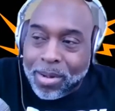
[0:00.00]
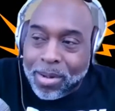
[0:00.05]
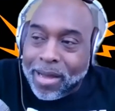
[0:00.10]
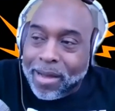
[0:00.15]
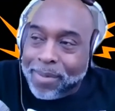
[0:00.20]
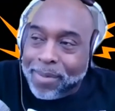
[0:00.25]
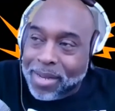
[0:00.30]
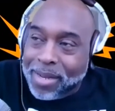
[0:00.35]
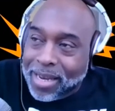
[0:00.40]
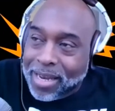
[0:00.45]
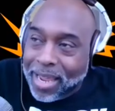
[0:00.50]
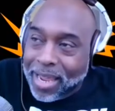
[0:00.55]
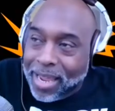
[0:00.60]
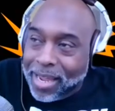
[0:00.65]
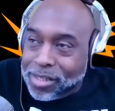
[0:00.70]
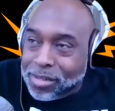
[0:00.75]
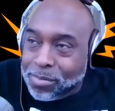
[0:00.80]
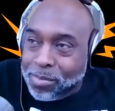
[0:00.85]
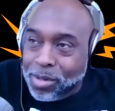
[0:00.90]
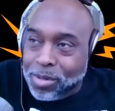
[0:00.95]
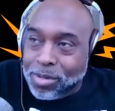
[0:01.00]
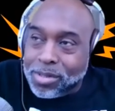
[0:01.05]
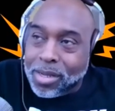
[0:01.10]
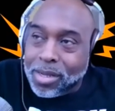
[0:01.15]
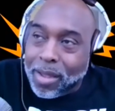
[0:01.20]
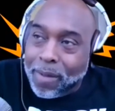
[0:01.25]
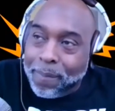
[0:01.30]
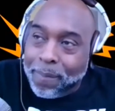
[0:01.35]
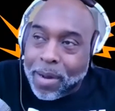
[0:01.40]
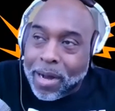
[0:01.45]
hop and dance
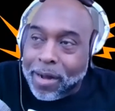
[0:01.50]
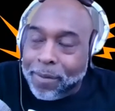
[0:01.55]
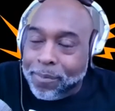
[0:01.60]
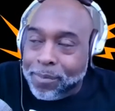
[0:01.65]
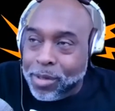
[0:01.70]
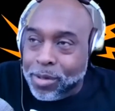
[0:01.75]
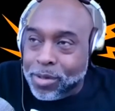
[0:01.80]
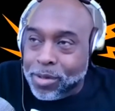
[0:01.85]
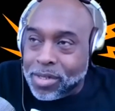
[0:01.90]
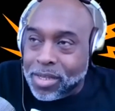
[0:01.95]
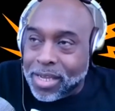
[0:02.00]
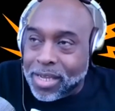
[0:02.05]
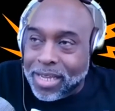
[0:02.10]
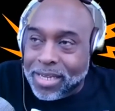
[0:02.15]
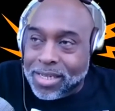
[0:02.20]
music and pop music